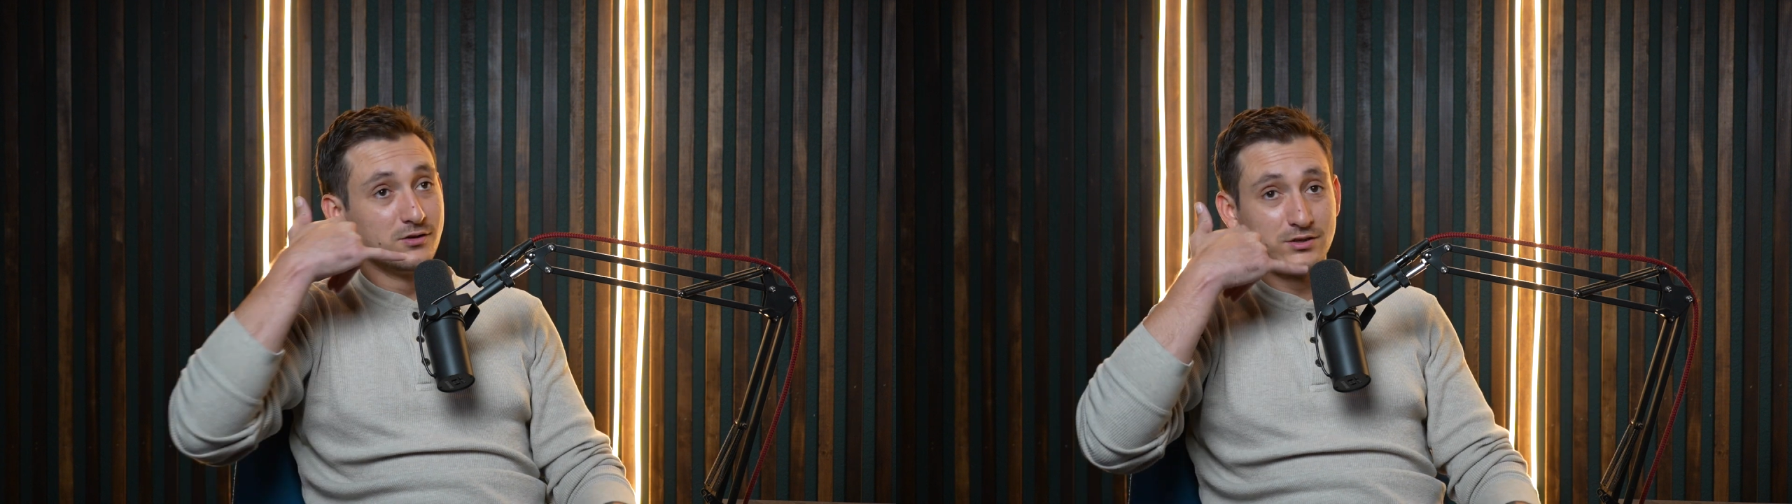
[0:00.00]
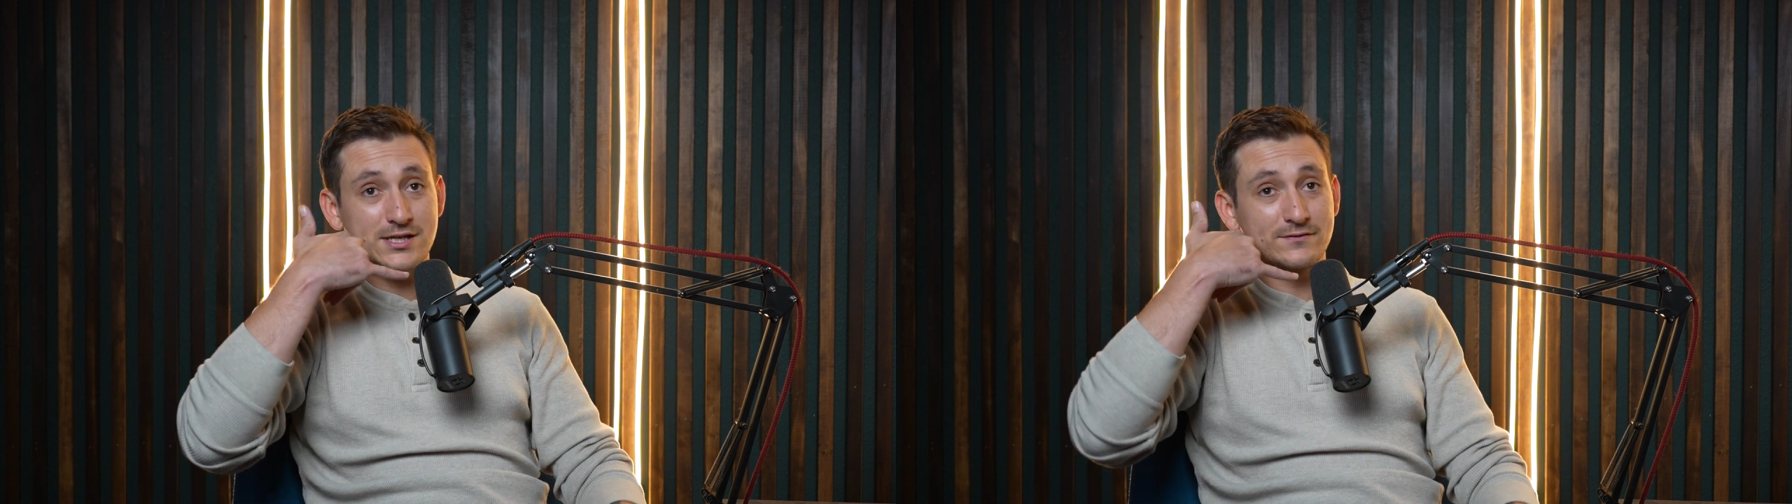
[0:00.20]

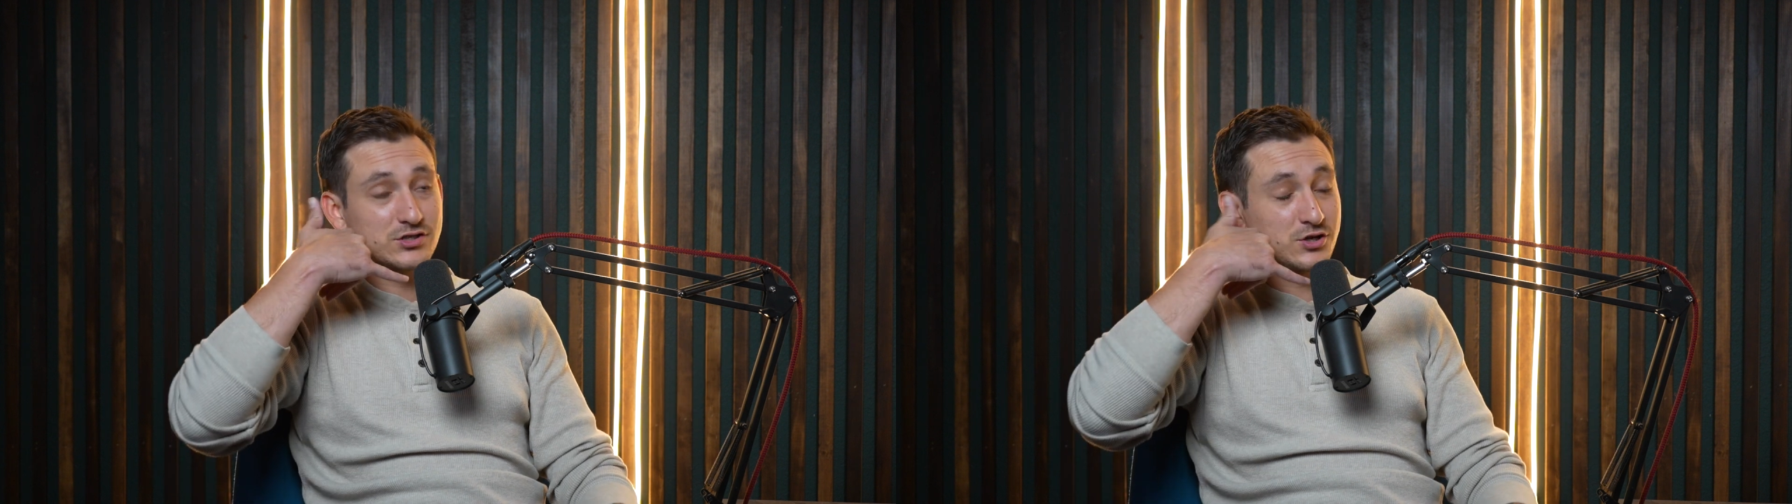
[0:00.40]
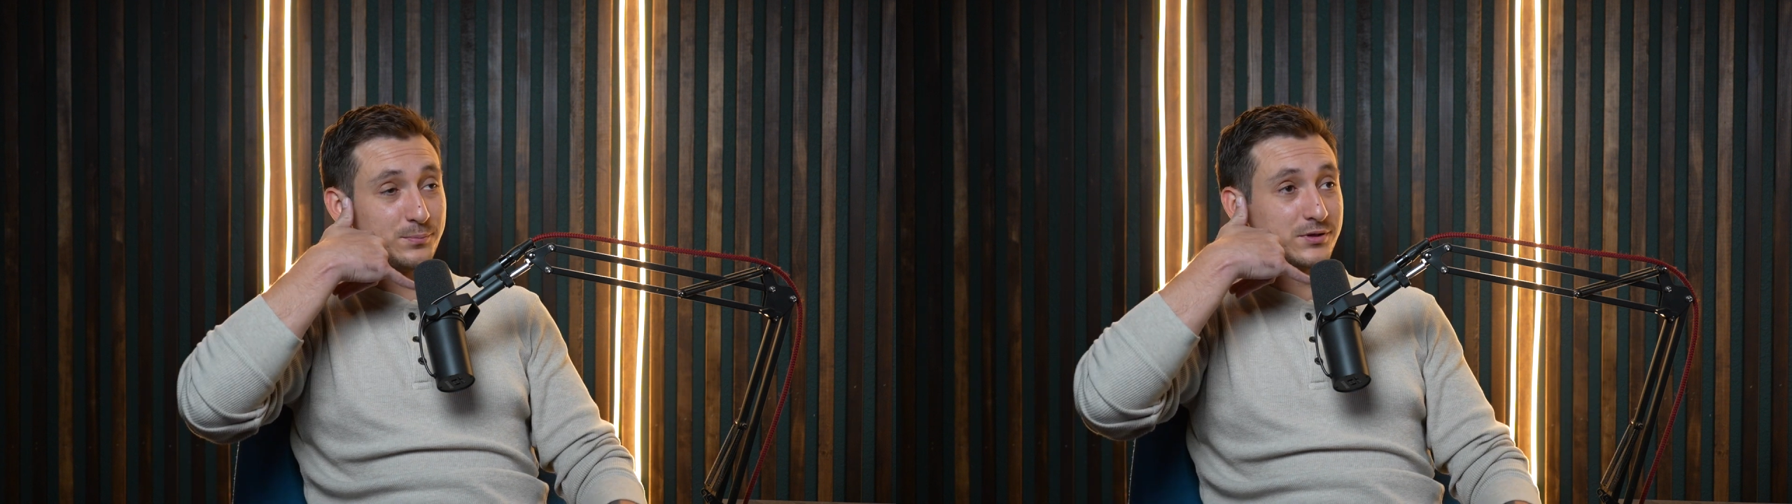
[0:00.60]
San
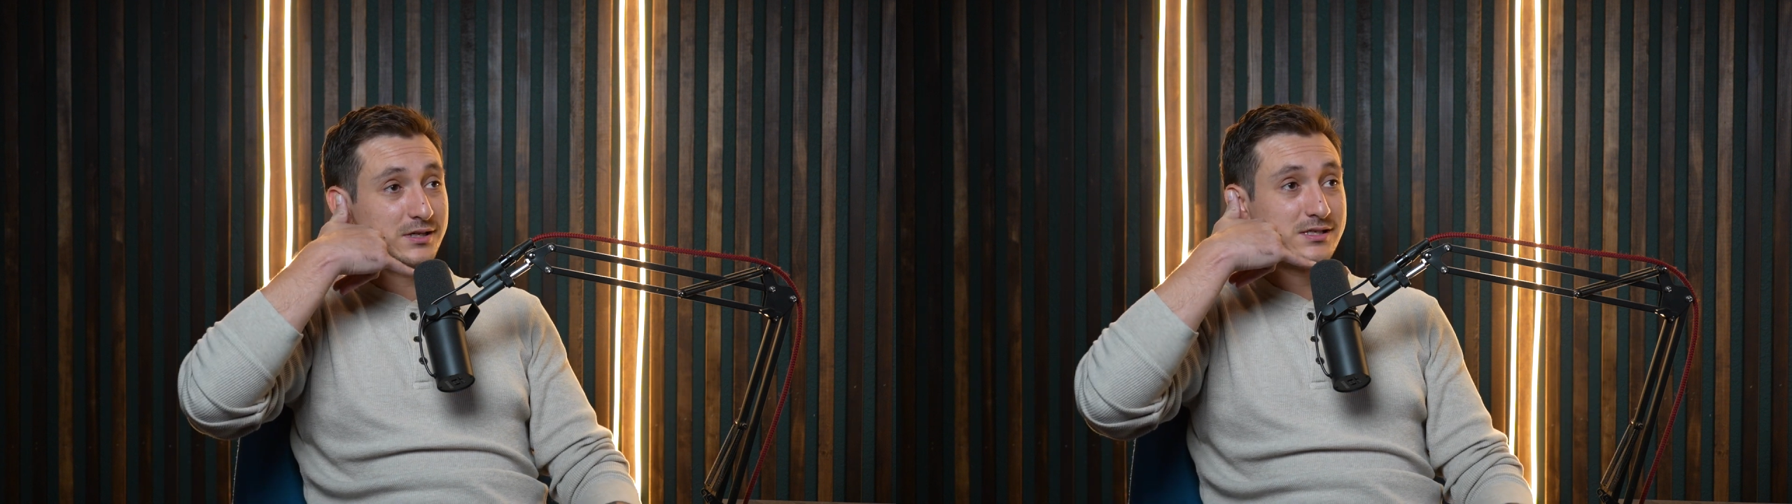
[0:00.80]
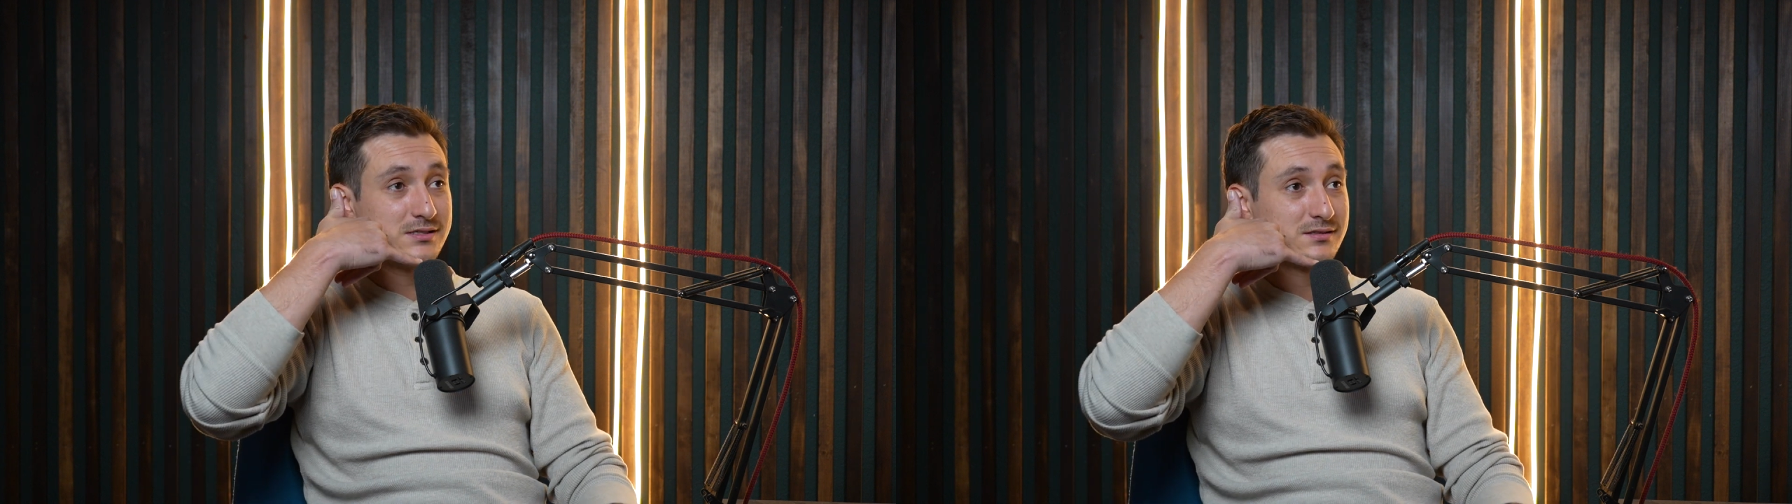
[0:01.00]
Francisco
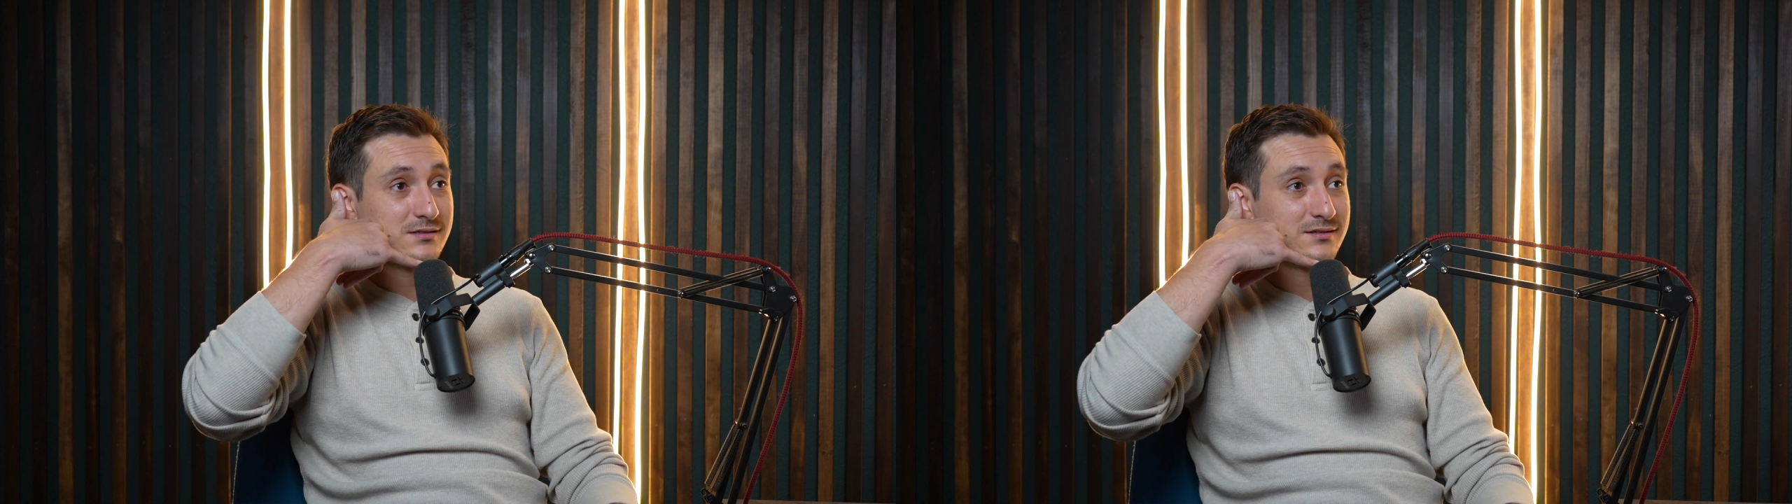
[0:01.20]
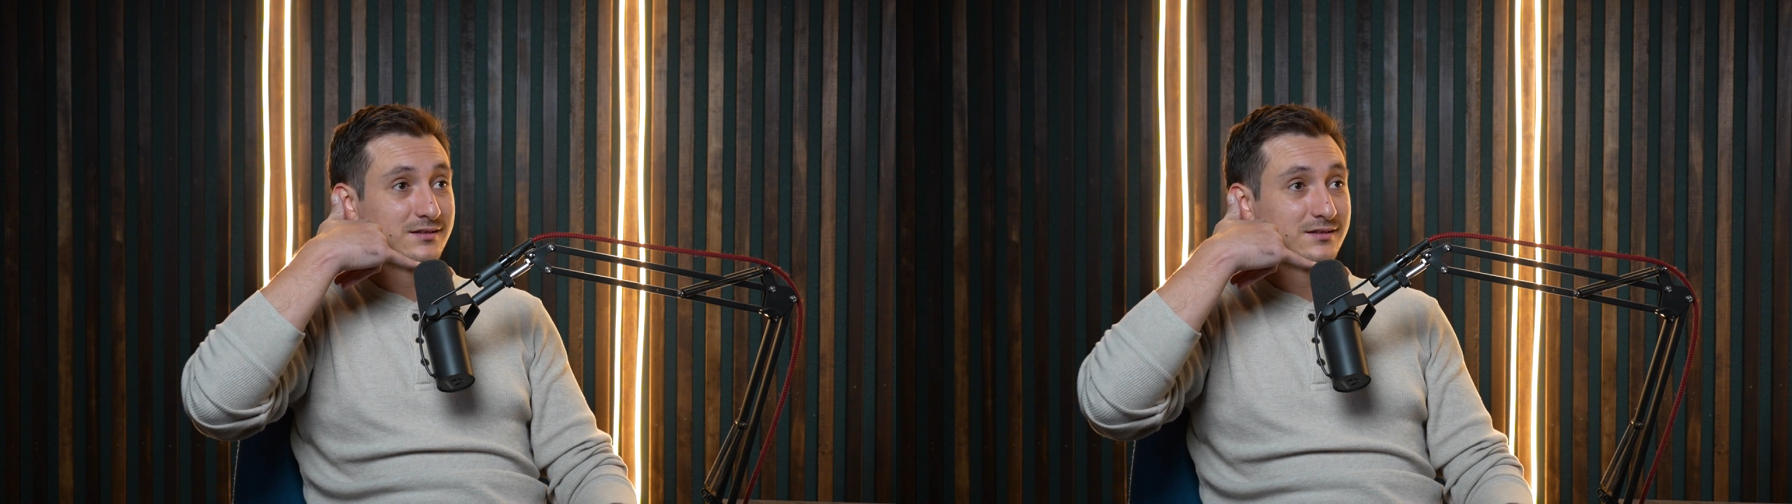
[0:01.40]
police,